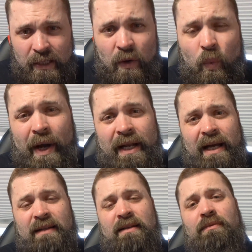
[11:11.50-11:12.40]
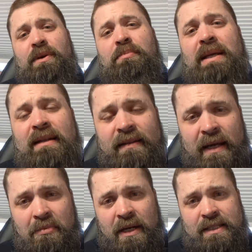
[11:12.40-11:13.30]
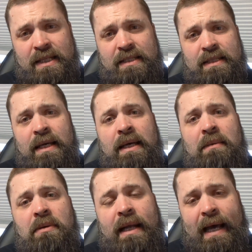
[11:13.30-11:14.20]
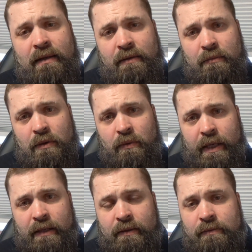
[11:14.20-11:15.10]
why not repeat that process but add a little more weight?